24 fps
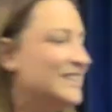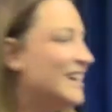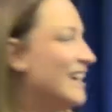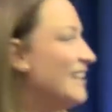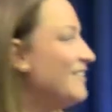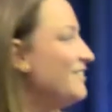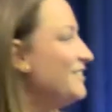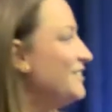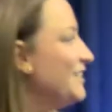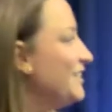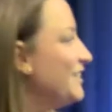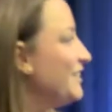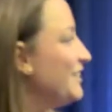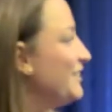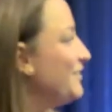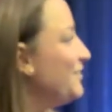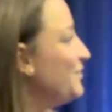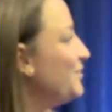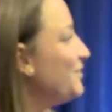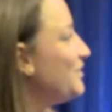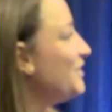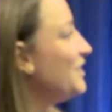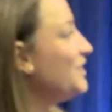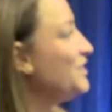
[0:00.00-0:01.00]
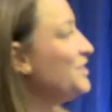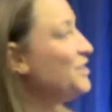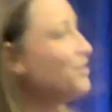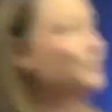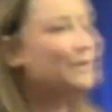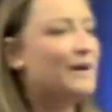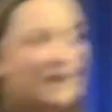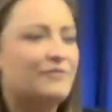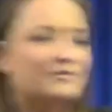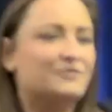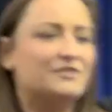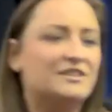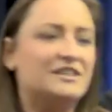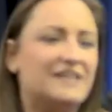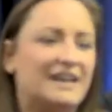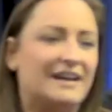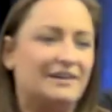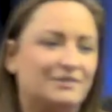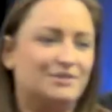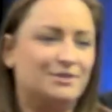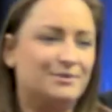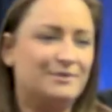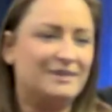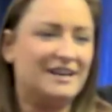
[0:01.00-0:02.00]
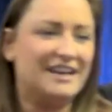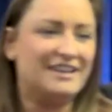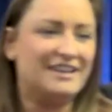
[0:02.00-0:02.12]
tell you that you have to now do